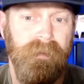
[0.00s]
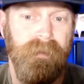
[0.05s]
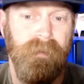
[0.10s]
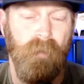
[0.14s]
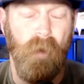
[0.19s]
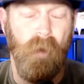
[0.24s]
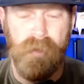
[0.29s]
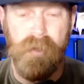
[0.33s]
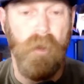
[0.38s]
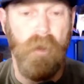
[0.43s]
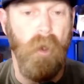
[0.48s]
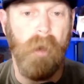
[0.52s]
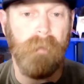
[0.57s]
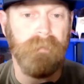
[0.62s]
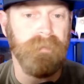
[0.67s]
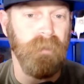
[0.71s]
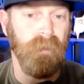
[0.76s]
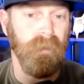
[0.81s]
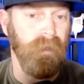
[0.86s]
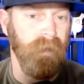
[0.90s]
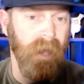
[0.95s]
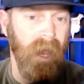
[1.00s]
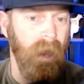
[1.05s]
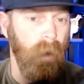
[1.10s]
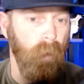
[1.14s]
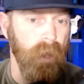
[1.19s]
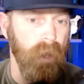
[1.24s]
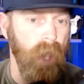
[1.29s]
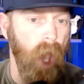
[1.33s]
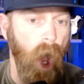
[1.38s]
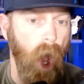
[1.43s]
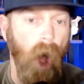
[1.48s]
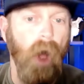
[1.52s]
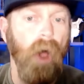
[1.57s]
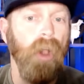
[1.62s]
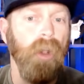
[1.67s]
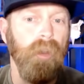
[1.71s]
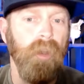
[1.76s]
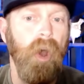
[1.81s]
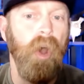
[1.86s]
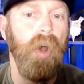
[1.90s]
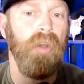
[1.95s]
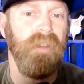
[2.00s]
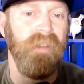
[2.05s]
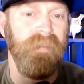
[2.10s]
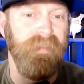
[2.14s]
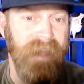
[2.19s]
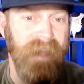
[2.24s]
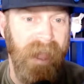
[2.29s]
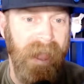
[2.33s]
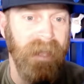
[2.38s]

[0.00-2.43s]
Whether you homeschool or not, we all know that the